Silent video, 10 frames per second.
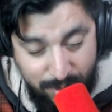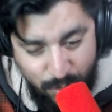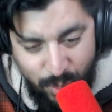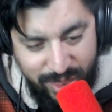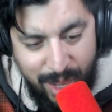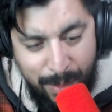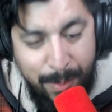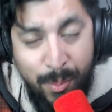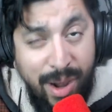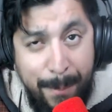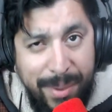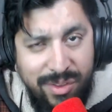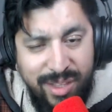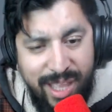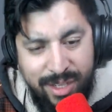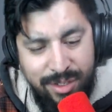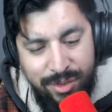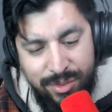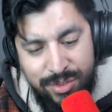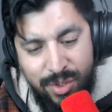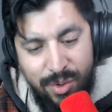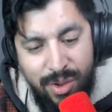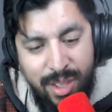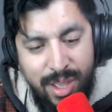when I build a deck, you know. So